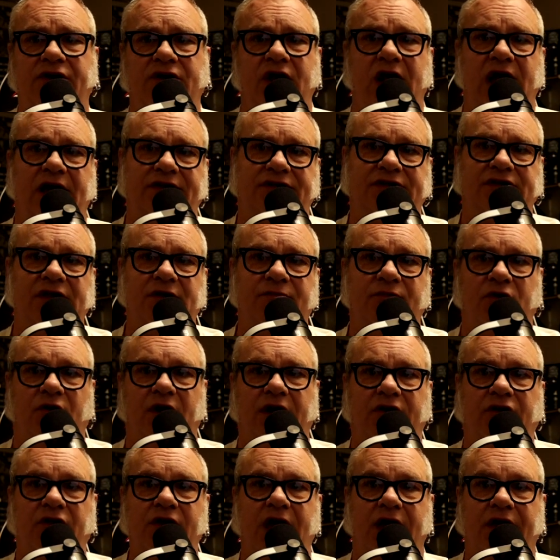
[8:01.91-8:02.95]
Do not sleep
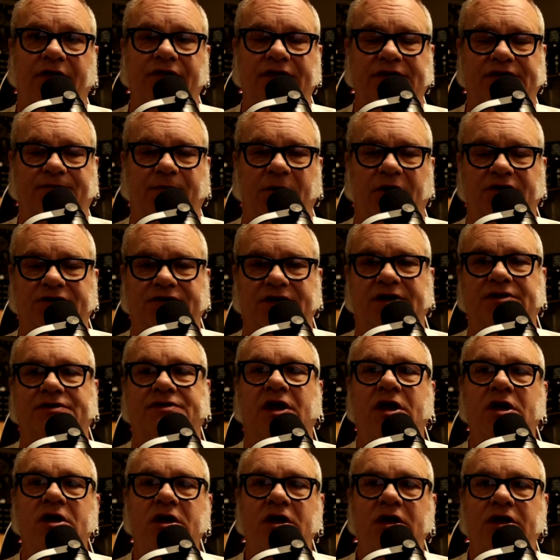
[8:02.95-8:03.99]
directly on these piercings
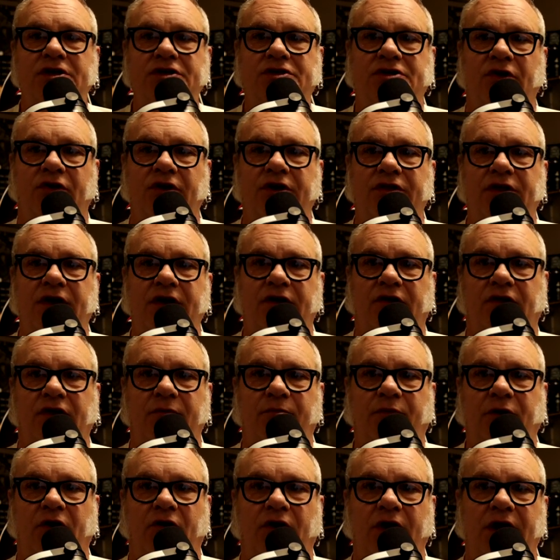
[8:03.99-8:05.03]
during the
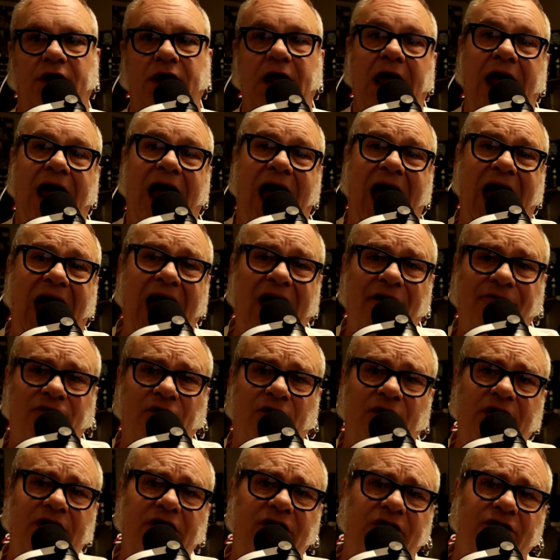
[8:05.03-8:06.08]
healing period.
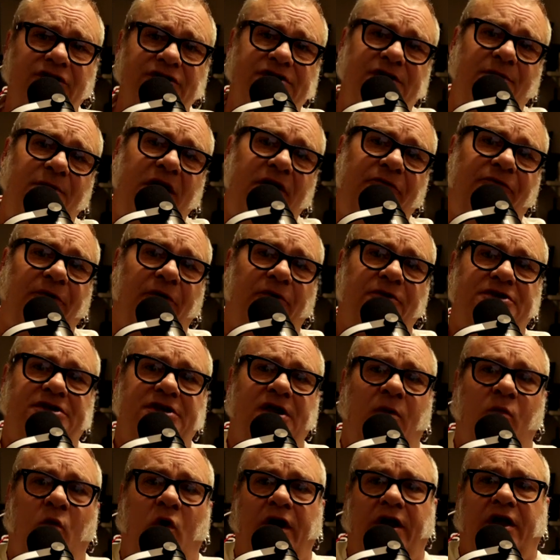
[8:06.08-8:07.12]
After it heals, it may feel
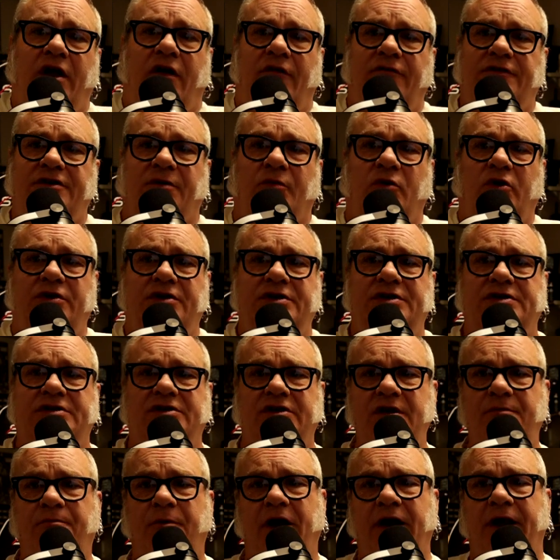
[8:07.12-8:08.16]
somewhat comfortable to
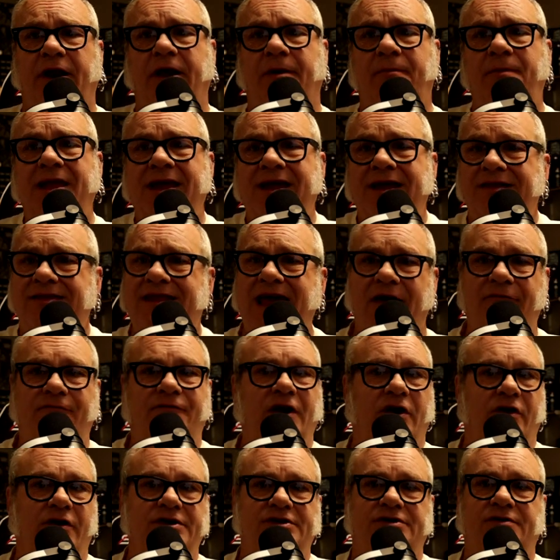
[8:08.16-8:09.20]
sleep on them. That
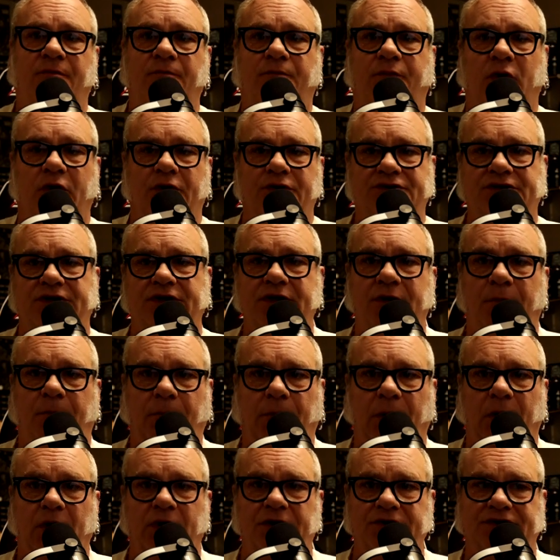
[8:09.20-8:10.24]
varies from person to
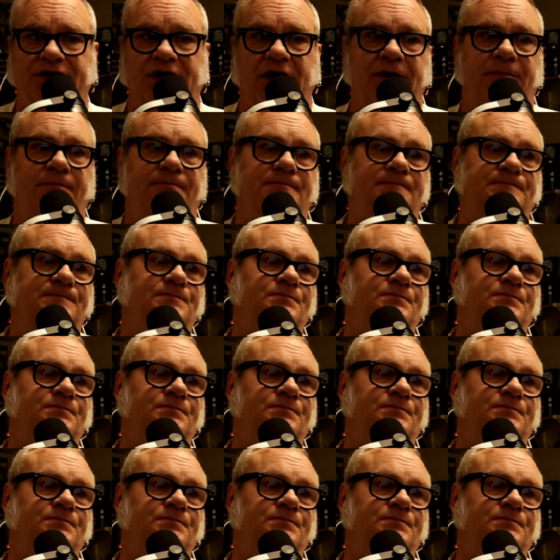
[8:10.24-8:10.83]
person.